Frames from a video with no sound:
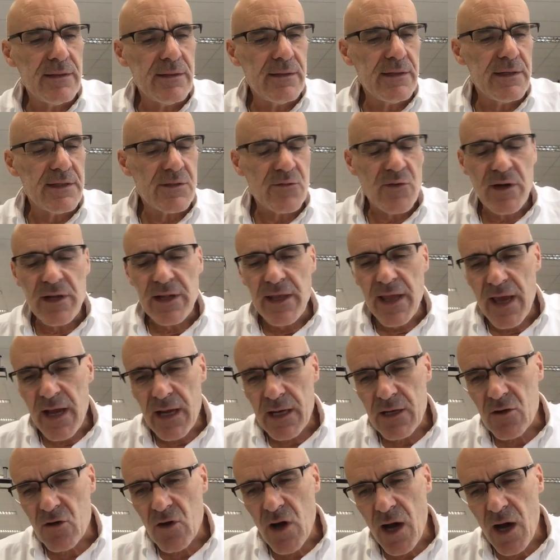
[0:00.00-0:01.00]
Israeli
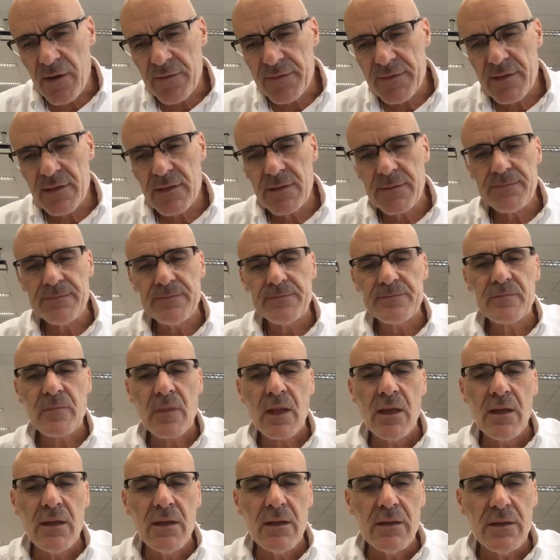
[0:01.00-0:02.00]
aircraft
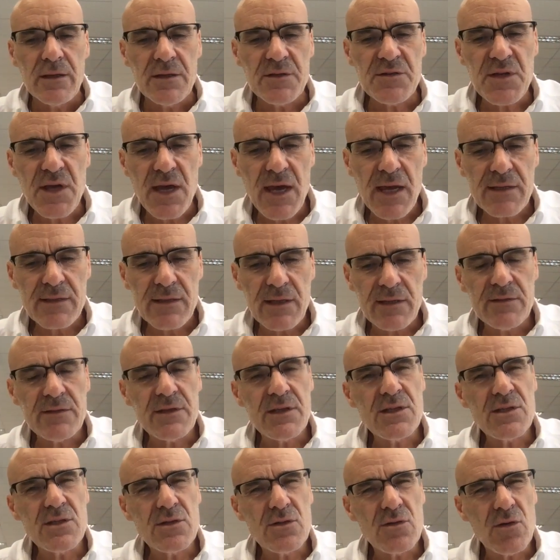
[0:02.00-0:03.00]
attacked and
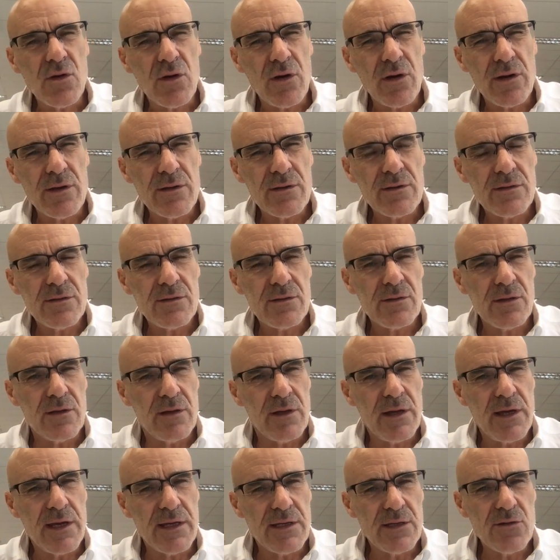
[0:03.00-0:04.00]
destroyed
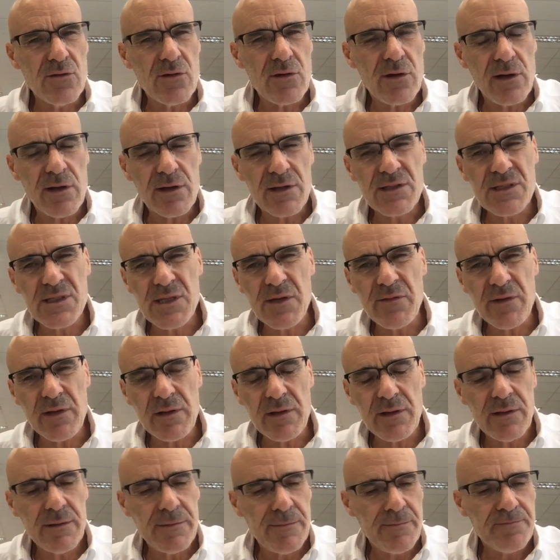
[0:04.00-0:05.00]
a
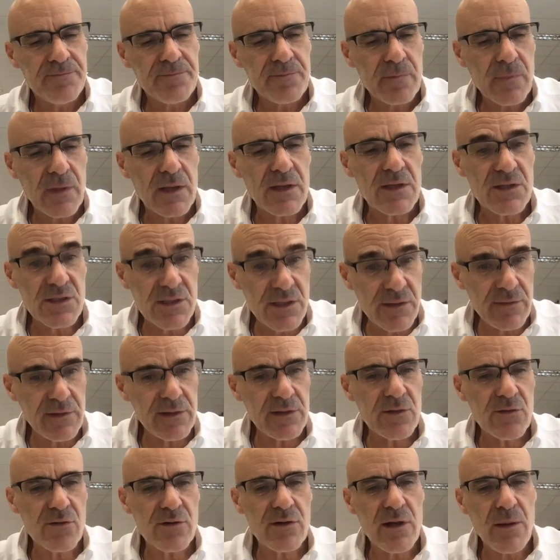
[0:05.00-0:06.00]
civil
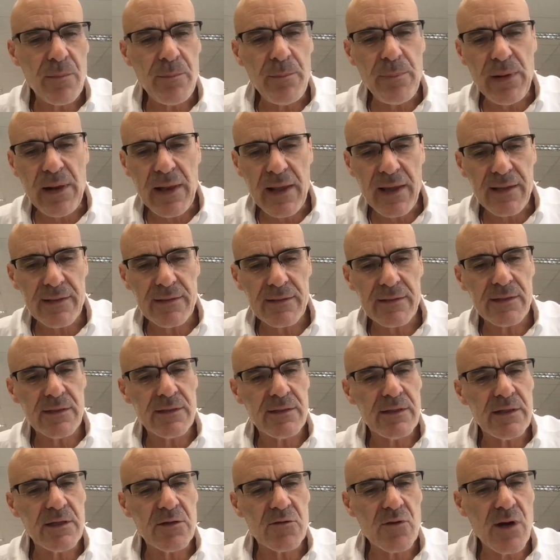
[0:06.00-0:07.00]
nuclear plant
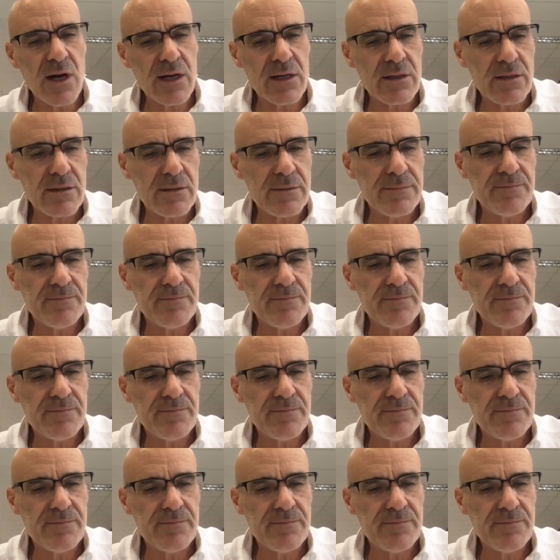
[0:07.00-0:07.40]
in Iraq,